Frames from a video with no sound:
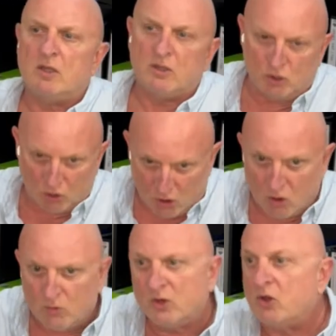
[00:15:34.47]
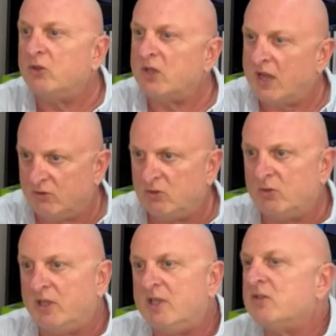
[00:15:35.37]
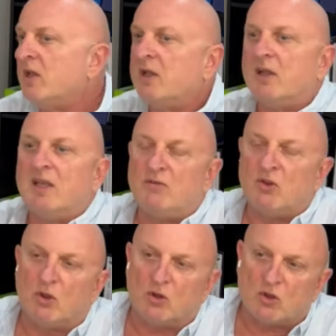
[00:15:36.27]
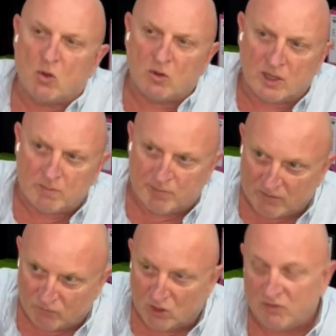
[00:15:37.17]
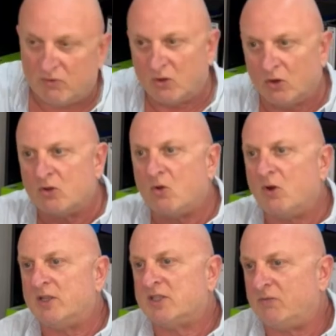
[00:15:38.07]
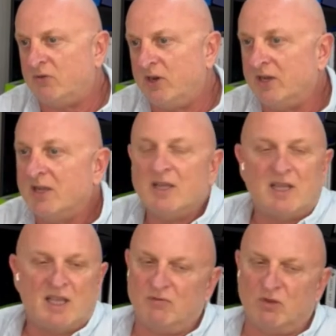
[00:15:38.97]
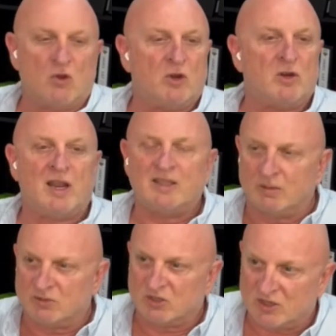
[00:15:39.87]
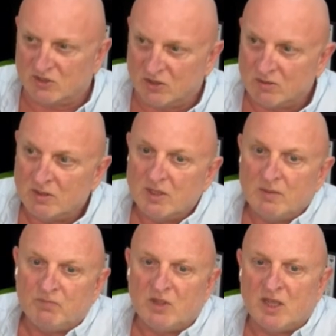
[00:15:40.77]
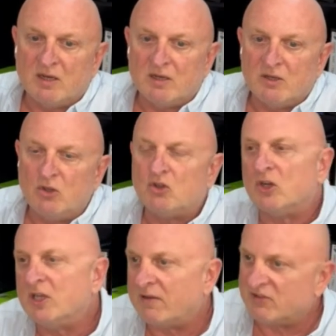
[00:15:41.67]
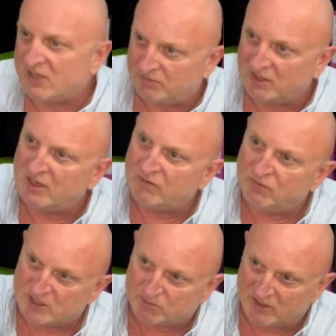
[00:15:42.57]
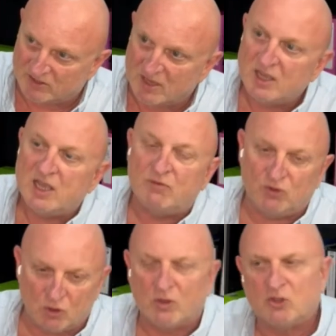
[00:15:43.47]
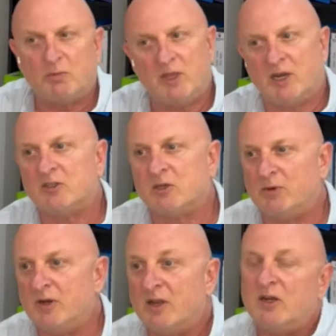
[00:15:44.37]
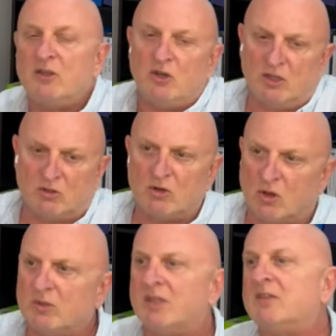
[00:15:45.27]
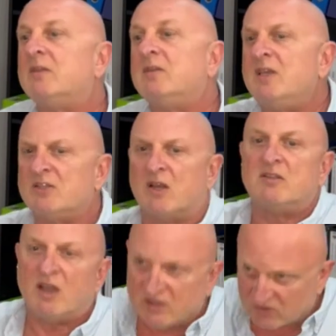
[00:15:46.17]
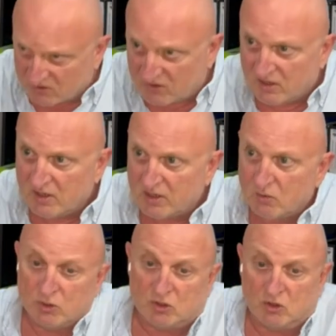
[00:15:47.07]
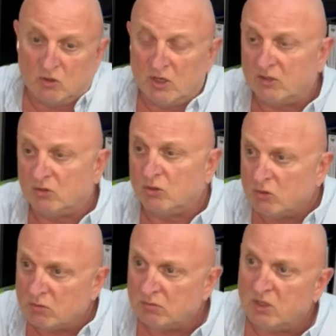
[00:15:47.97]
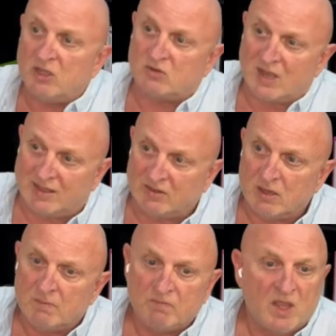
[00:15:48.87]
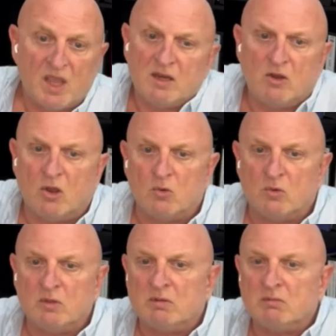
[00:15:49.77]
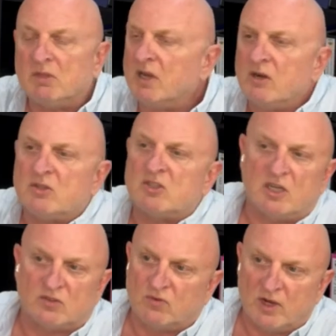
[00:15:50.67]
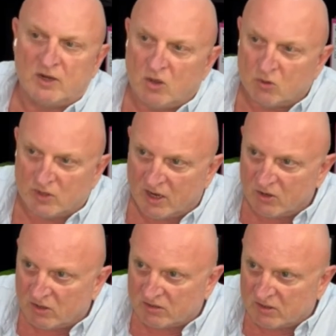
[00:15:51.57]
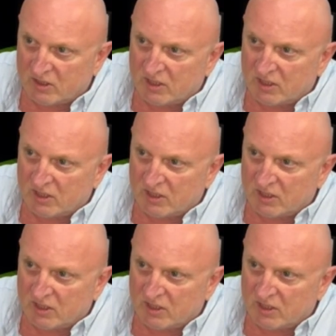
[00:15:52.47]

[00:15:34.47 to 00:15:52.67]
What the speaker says: You know you're going to have to do these. If you're going to call them painful, if you're going to call it suffering, if you're going to let them stress you, then you shouldn't have stepped in the first place. If you want to be an entrepreneur, you need to know that these are tasks which you need to do, you need to handle, and no, they are not stressful, and no, they are not